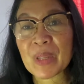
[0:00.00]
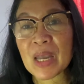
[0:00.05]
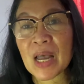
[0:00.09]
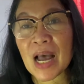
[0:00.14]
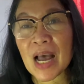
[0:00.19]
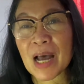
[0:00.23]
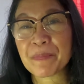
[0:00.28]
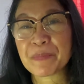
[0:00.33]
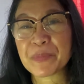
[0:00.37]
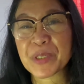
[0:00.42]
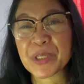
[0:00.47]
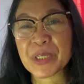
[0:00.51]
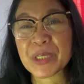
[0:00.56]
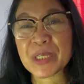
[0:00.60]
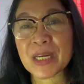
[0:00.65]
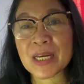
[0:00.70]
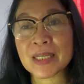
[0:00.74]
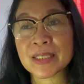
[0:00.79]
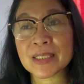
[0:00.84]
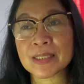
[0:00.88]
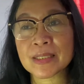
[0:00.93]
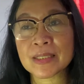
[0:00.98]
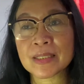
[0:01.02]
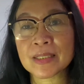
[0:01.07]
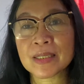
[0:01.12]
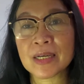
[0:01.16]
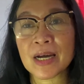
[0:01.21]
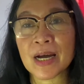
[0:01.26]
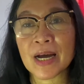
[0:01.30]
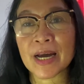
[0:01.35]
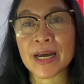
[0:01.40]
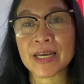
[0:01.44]
after
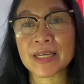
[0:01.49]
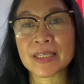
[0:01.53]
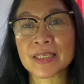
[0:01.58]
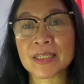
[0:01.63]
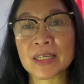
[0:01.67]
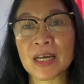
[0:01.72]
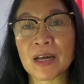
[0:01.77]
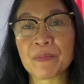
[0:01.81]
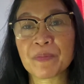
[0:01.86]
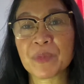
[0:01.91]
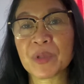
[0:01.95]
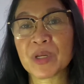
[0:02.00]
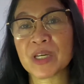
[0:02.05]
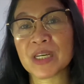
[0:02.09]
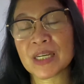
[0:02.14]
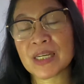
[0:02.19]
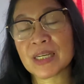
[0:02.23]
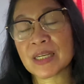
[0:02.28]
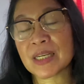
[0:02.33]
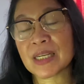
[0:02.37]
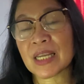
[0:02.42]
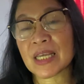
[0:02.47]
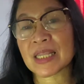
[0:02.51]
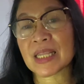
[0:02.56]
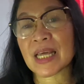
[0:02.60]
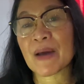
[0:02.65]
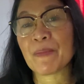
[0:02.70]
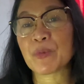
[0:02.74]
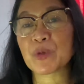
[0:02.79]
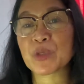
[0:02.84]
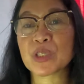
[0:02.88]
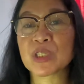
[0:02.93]

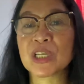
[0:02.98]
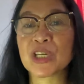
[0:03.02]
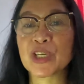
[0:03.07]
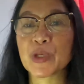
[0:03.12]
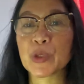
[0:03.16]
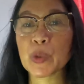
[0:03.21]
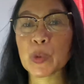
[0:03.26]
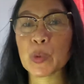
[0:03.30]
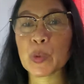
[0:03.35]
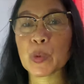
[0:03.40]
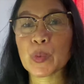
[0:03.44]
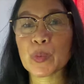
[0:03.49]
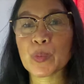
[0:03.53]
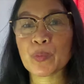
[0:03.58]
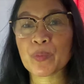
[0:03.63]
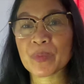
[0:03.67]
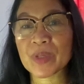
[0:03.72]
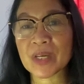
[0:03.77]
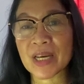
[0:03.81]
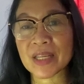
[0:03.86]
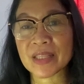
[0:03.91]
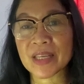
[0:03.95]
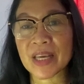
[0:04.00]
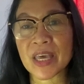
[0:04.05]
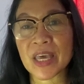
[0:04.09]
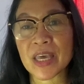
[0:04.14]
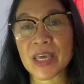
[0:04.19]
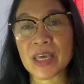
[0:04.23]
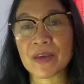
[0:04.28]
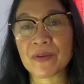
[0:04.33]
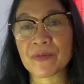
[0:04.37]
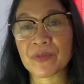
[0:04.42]
natapos na yung
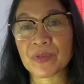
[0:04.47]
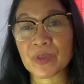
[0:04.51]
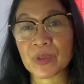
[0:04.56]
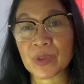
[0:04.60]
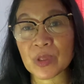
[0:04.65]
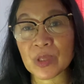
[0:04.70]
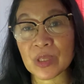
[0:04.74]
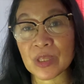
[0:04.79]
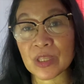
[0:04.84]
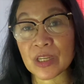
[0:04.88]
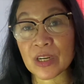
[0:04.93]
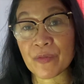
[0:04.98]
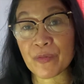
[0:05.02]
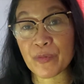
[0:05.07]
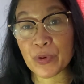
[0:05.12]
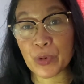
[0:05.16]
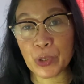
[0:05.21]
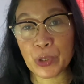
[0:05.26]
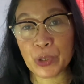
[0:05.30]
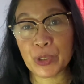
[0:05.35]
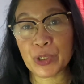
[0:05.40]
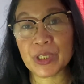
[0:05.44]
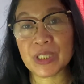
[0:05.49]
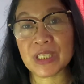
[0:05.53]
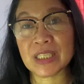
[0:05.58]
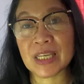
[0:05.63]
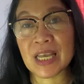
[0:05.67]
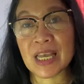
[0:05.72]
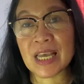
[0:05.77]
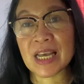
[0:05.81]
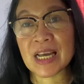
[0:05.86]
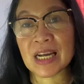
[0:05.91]
Cathay
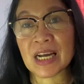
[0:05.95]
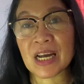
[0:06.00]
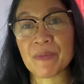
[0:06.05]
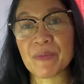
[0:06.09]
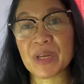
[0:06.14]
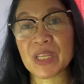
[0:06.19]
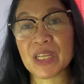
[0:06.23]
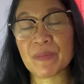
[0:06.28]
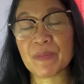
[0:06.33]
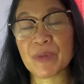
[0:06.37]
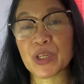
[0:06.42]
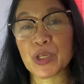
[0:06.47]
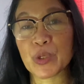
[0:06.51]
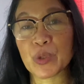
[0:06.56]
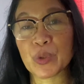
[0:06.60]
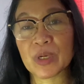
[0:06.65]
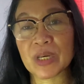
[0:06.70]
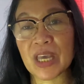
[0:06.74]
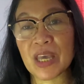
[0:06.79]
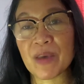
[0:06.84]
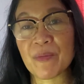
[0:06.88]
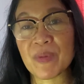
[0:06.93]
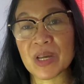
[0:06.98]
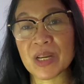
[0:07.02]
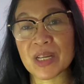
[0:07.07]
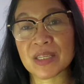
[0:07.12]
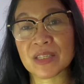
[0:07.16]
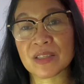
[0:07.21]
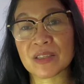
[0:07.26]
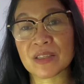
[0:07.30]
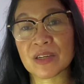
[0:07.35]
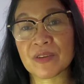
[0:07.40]
travelers, kami naman yung
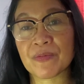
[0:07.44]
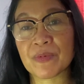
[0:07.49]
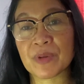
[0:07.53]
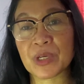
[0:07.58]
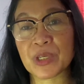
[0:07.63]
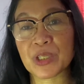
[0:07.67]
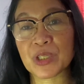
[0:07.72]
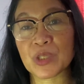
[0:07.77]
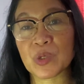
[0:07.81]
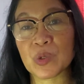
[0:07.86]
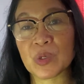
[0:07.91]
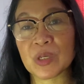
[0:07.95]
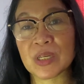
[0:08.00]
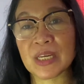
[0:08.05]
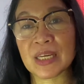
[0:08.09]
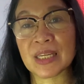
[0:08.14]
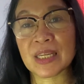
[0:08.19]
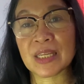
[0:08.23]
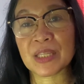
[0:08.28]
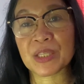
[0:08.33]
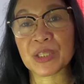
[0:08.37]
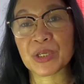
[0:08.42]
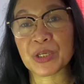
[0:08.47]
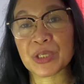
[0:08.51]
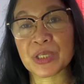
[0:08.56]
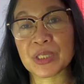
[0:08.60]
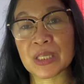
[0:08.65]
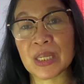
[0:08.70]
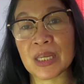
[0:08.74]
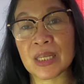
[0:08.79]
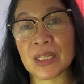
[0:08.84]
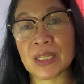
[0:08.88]
Emirates travelers yung
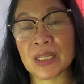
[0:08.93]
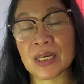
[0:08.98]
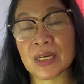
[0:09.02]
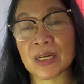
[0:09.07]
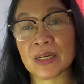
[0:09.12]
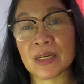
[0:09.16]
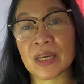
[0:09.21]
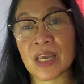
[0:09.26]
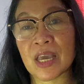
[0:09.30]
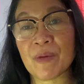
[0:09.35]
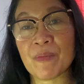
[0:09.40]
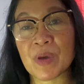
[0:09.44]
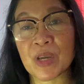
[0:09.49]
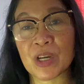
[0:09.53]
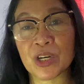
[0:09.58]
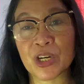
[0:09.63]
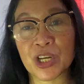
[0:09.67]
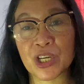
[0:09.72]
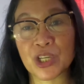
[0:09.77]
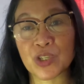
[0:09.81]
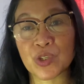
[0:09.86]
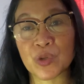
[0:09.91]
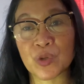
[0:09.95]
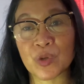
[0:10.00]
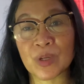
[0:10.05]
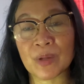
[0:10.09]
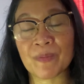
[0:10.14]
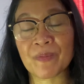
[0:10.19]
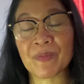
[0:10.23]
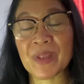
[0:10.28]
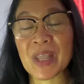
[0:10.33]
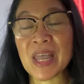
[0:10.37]
in-entertain ng
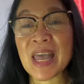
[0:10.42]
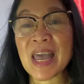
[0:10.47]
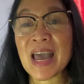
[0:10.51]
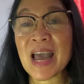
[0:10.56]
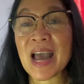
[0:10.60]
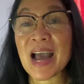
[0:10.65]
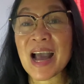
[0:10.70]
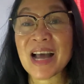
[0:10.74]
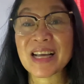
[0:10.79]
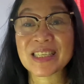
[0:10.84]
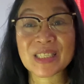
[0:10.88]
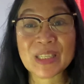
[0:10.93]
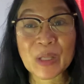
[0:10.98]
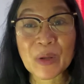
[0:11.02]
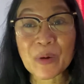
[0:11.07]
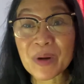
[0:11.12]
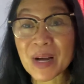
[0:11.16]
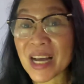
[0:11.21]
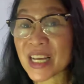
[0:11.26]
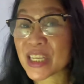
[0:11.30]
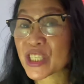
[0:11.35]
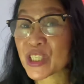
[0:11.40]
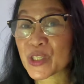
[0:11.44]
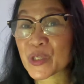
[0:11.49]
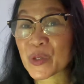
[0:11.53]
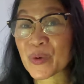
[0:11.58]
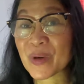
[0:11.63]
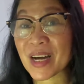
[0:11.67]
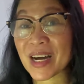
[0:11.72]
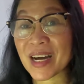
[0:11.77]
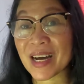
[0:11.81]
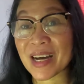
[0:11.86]
immigration. As long as you
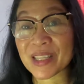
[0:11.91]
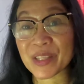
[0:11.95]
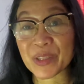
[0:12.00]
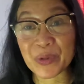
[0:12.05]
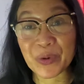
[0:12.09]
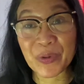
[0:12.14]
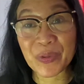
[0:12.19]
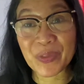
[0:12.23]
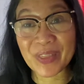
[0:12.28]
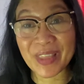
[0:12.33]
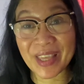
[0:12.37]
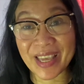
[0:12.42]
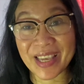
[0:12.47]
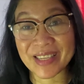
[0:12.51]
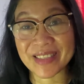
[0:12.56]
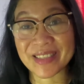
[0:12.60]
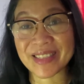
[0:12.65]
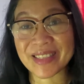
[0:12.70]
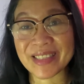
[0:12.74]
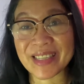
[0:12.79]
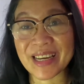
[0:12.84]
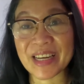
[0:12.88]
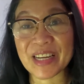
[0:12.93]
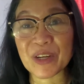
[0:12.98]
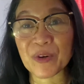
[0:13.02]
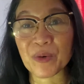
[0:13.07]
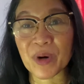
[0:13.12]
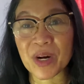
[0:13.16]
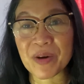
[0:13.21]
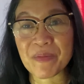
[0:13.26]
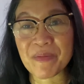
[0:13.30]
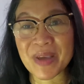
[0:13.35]
got three things, the
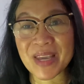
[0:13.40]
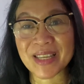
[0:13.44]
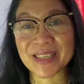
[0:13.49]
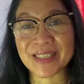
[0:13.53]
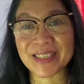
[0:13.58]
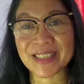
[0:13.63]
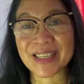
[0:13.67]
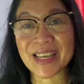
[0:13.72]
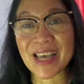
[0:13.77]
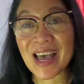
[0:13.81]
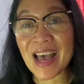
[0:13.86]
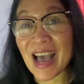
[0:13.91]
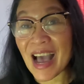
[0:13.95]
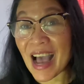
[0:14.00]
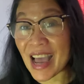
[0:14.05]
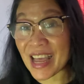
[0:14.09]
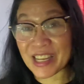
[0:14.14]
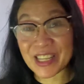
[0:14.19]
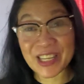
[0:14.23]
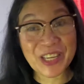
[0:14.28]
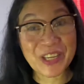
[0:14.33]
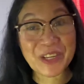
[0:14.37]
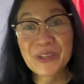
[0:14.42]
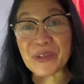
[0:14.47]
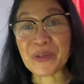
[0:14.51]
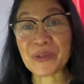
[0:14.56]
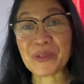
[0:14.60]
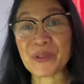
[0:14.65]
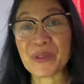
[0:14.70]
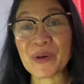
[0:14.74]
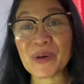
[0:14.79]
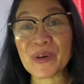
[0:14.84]
requirements, and then
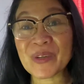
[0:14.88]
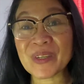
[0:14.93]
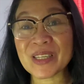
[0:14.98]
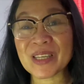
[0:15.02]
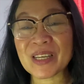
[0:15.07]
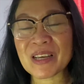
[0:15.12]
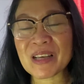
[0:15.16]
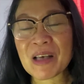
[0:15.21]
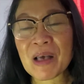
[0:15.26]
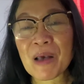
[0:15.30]
you done,